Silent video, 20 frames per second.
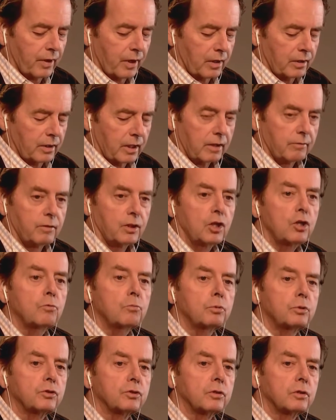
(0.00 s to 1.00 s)
David
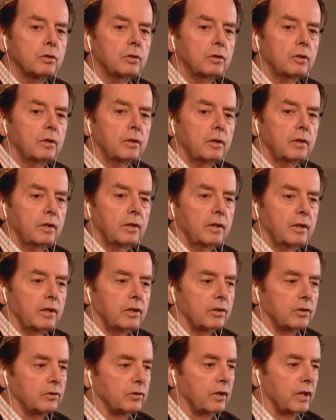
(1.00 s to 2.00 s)
Obst
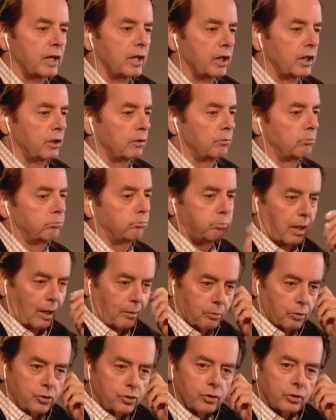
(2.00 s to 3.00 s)
is a
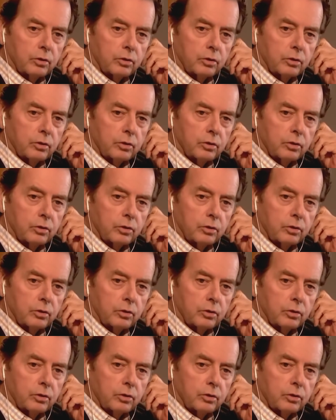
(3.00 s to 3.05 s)
publisher,